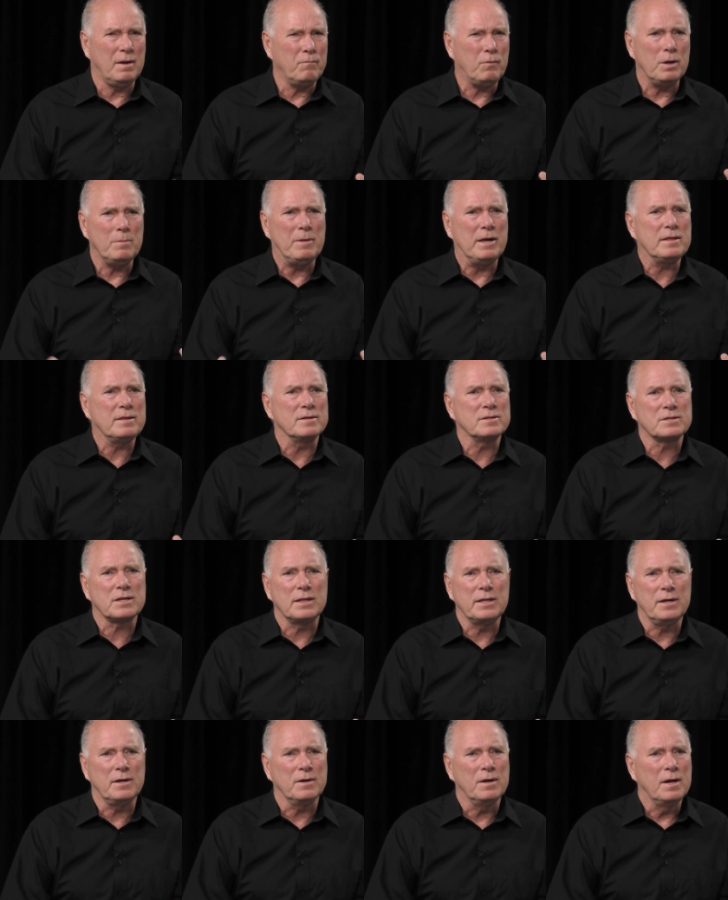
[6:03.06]
want to make this
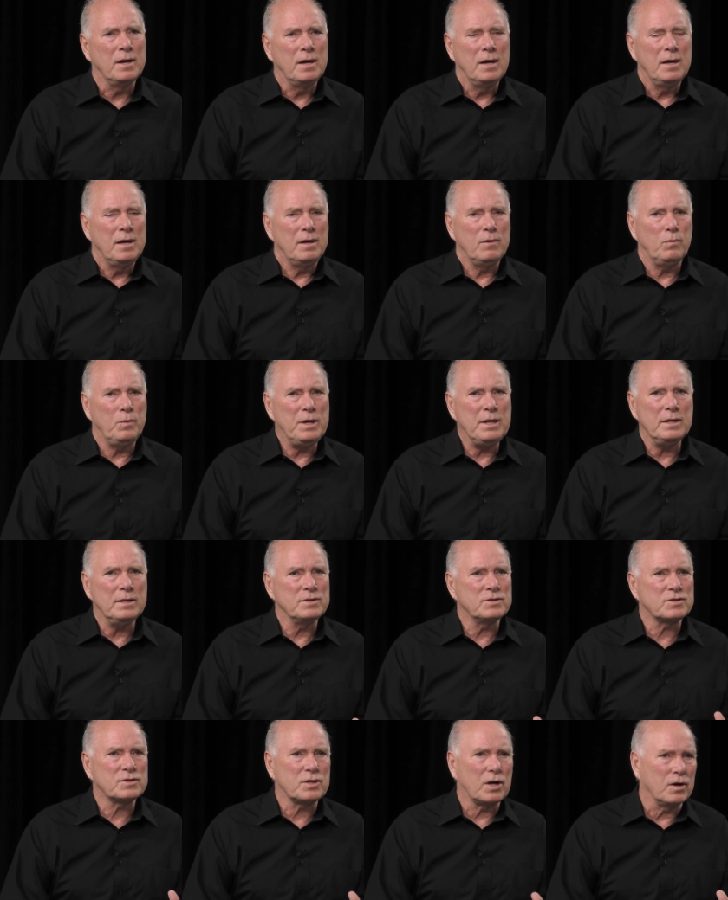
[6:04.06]
clear, we
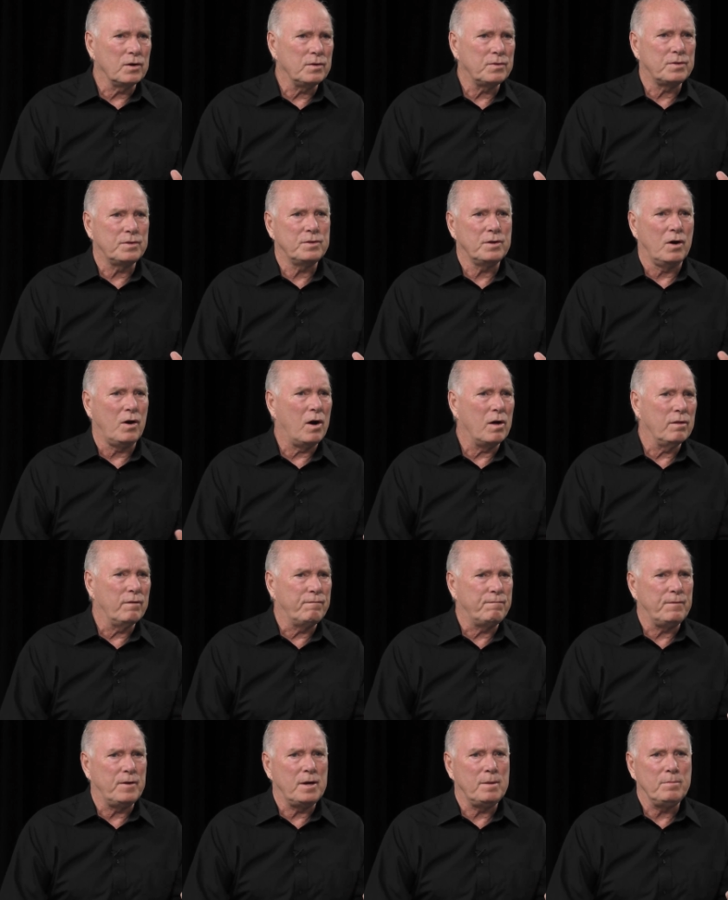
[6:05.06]
didn't start the Hall of
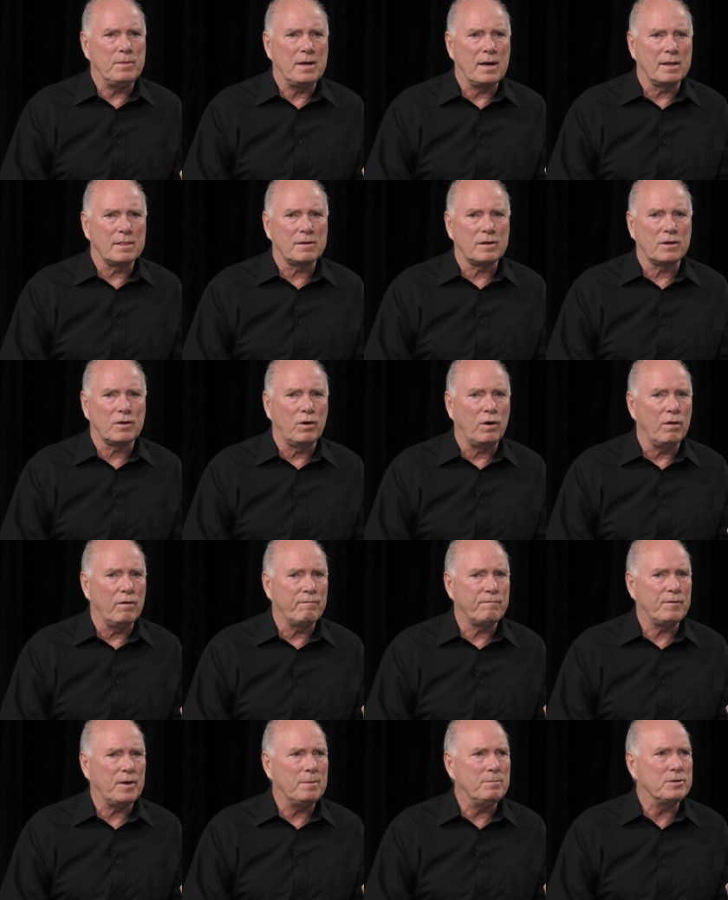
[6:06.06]
Fame, the Athletic Hall
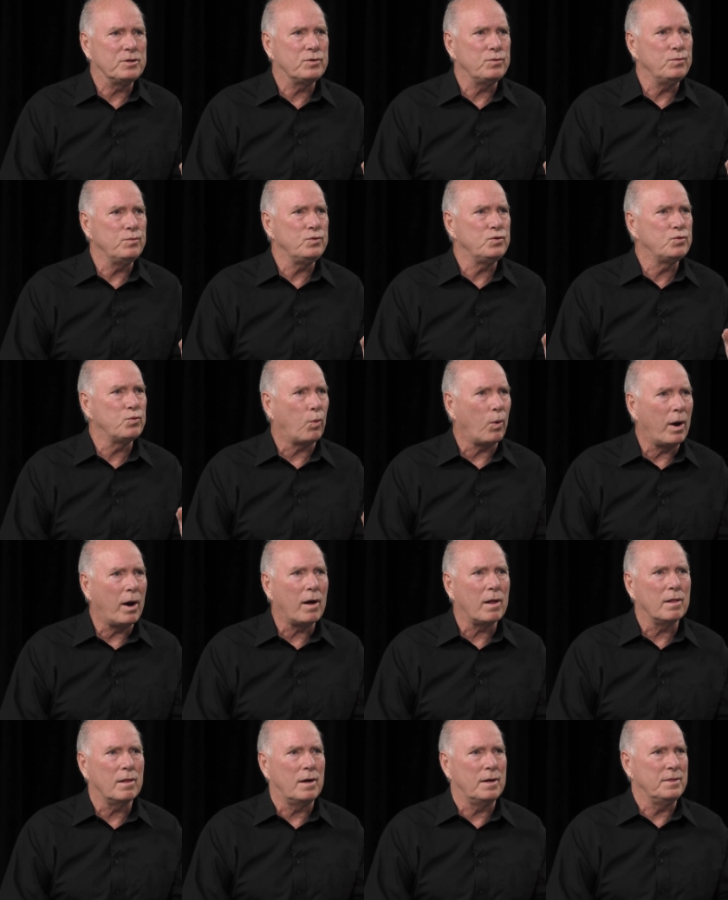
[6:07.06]
of Fame, to
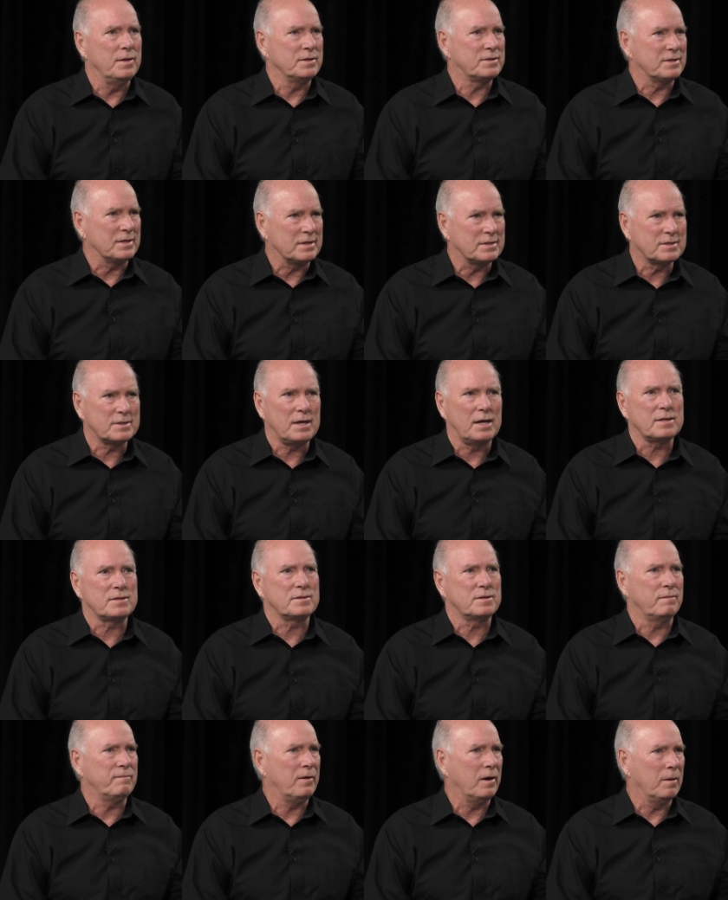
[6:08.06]
dwell on the
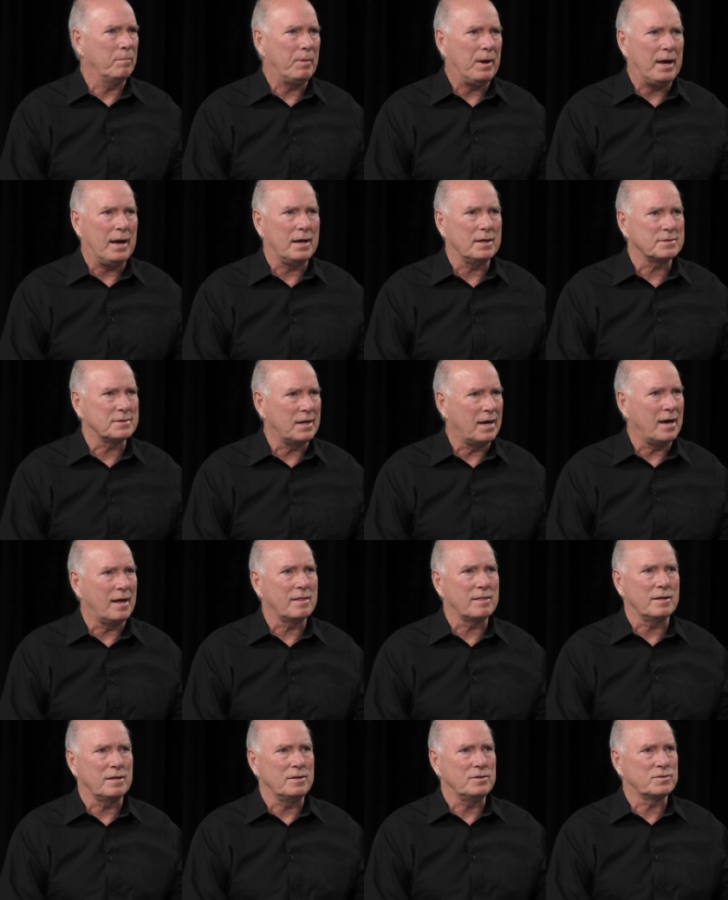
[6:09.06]
success of our past
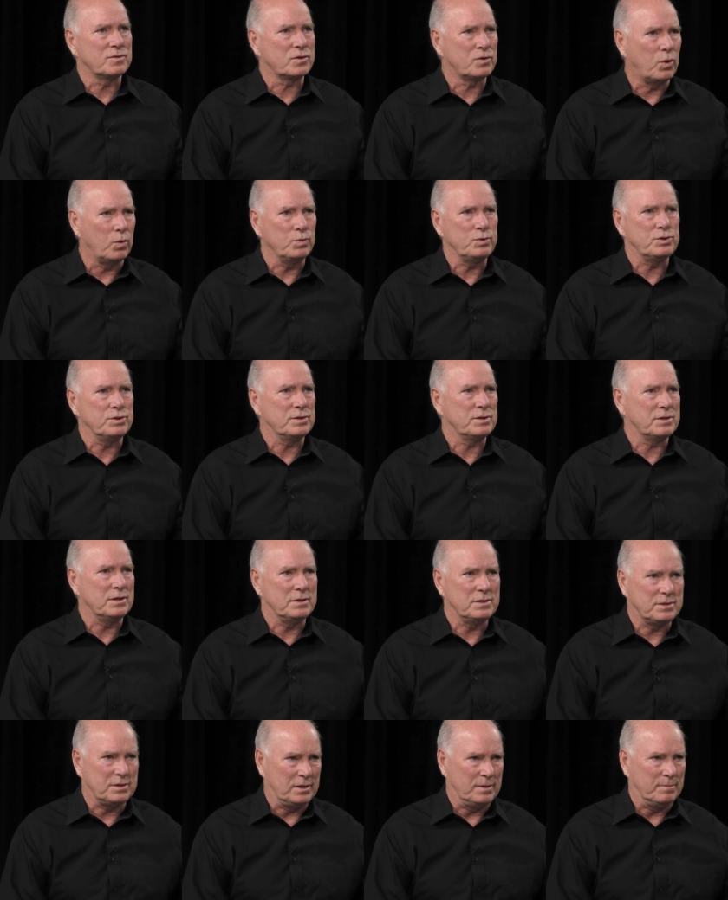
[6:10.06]
athletes, coaches,
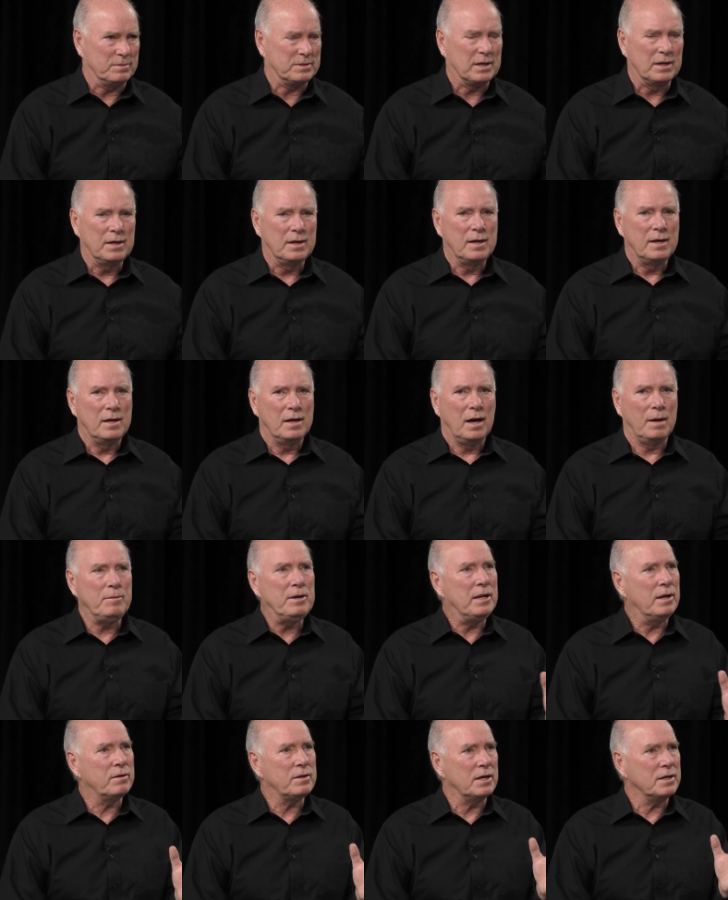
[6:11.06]
and teams. I
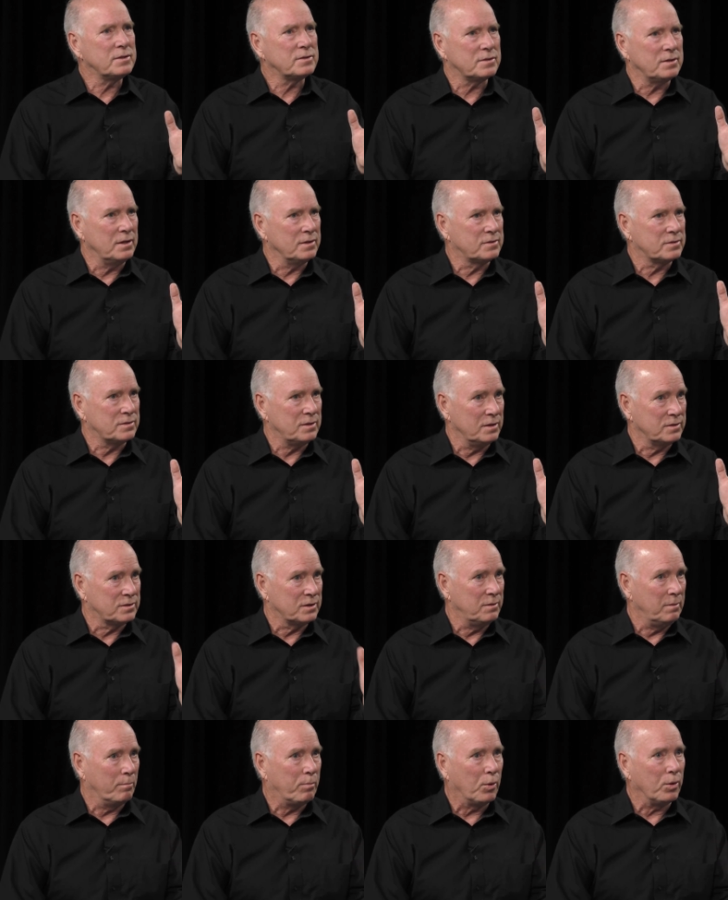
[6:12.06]
mean, it, it's, it's, it's
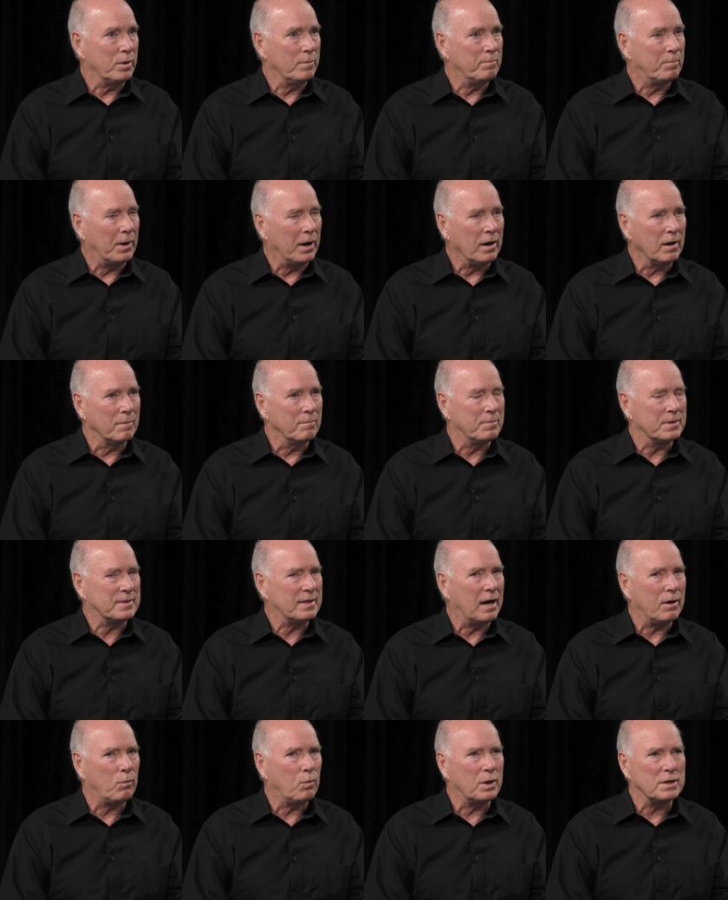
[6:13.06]
an important part, but
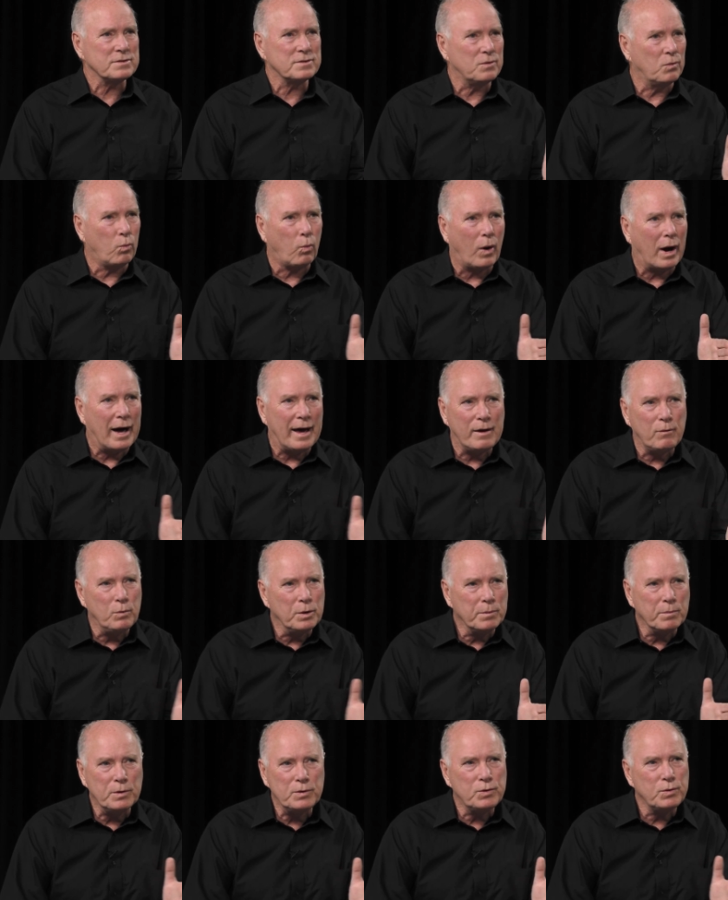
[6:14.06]
that wasn't why
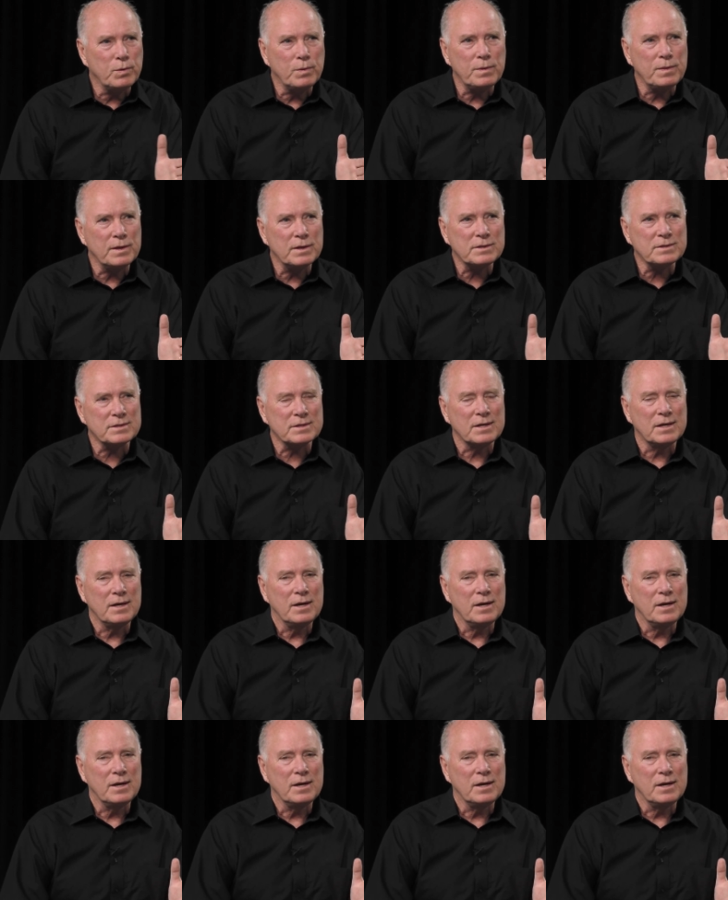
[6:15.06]
we were doing this.